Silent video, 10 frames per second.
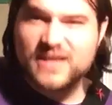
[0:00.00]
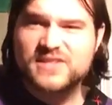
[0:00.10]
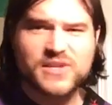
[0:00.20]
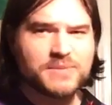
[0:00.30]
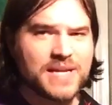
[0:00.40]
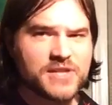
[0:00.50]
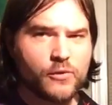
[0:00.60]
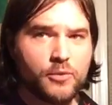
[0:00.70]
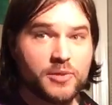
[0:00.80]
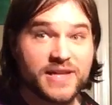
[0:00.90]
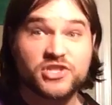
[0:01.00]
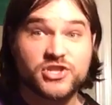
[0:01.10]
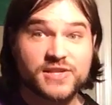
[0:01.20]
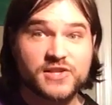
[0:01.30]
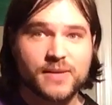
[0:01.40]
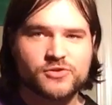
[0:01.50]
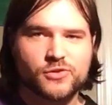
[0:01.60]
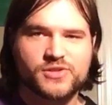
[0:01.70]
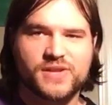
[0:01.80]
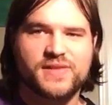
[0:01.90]
Sometimes I will play just
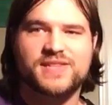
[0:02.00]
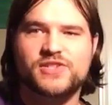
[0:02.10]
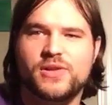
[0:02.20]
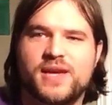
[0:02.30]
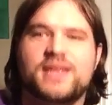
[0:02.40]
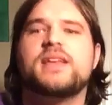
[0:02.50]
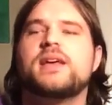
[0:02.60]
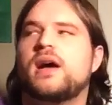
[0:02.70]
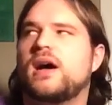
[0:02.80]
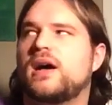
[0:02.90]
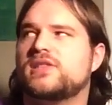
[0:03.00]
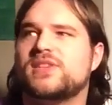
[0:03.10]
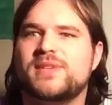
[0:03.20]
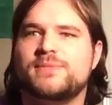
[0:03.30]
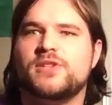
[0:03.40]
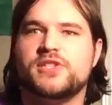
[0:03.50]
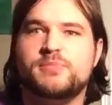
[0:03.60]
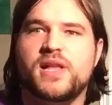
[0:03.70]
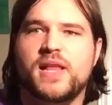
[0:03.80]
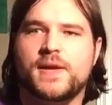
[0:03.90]
upstrokes on that. So like, sometimes I'll just
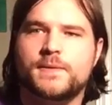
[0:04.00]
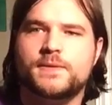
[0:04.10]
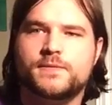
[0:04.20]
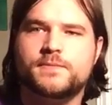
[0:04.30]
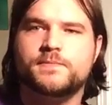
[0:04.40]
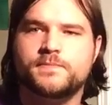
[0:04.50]
play like, and